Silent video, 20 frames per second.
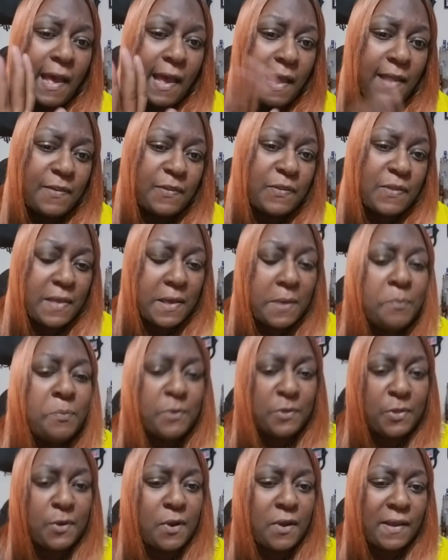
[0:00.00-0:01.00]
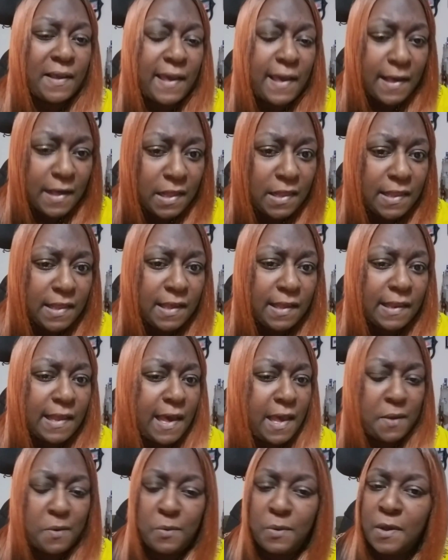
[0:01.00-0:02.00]
I slept with R. Kelly.
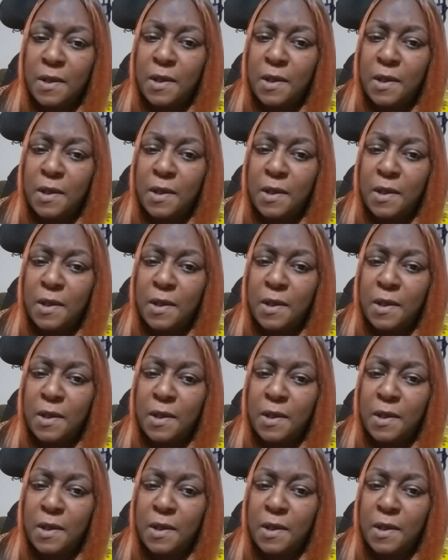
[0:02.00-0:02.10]
Like